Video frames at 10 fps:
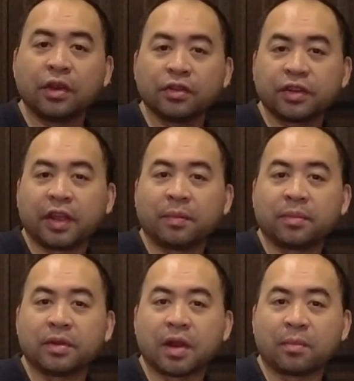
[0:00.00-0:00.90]
here's
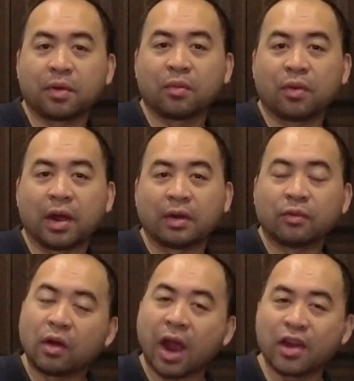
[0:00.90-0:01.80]
tip number one.
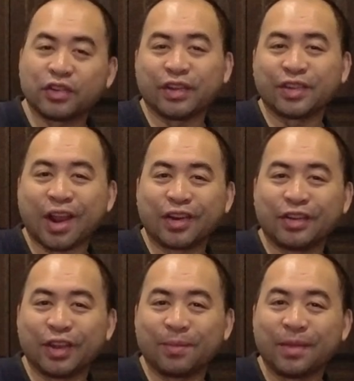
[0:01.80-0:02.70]
Well, actually it's not a
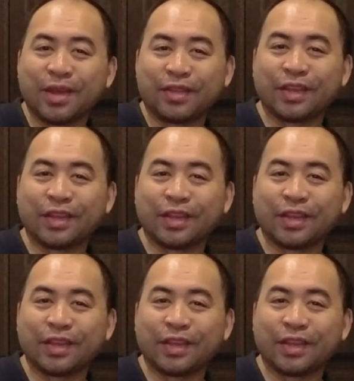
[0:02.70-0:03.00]
tip.